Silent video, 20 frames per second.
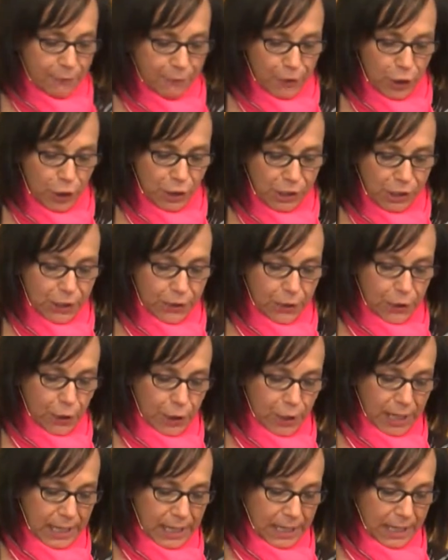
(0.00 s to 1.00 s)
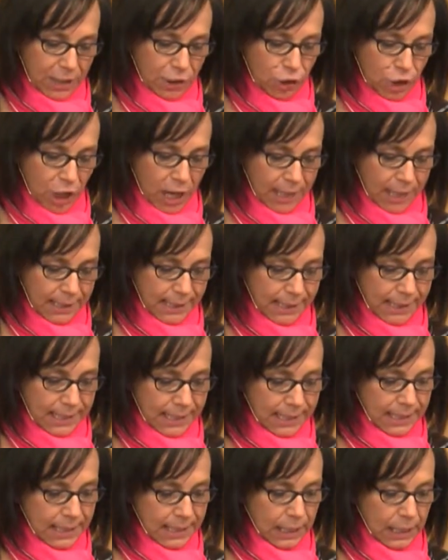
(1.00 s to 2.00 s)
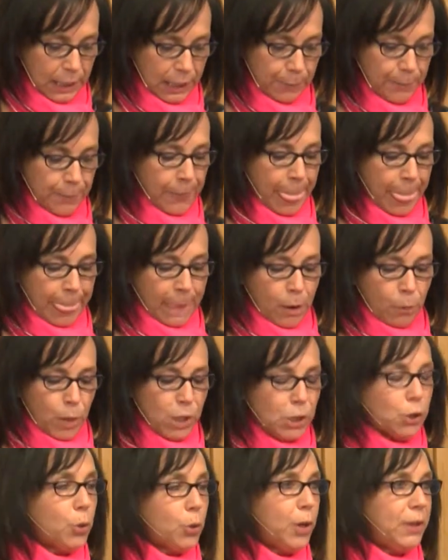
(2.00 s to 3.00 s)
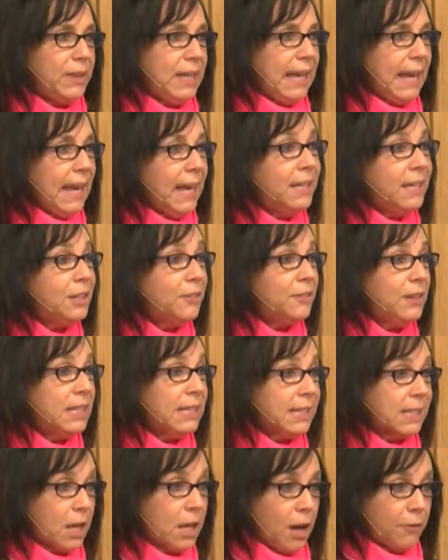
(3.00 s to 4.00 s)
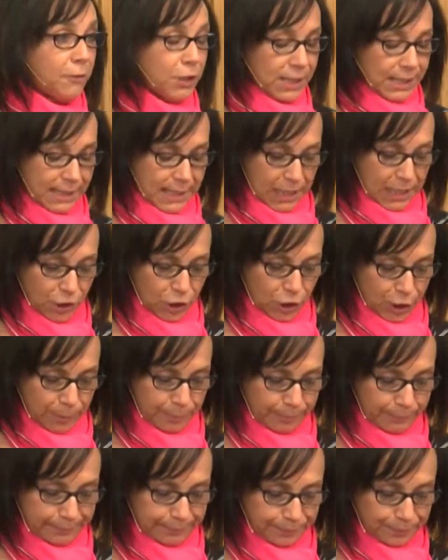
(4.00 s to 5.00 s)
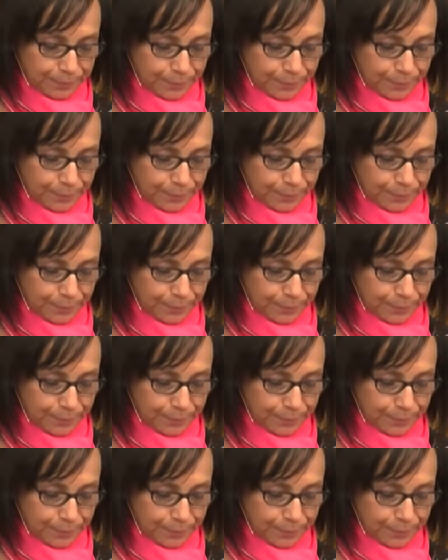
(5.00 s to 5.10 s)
at verse 30 in John 16, where toward the end of this conversation,